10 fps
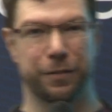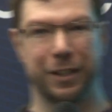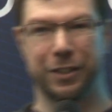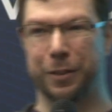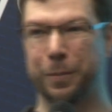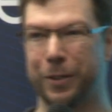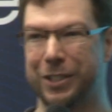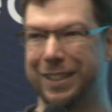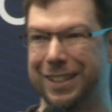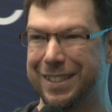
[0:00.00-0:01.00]
French, or
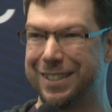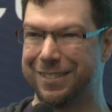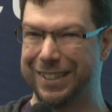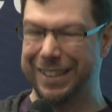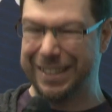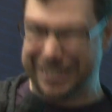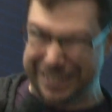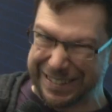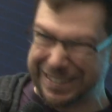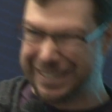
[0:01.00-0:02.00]
Portuguese only.
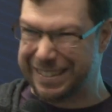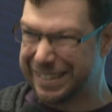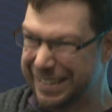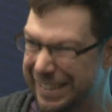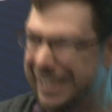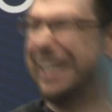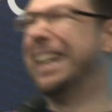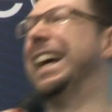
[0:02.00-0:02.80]
Sorry.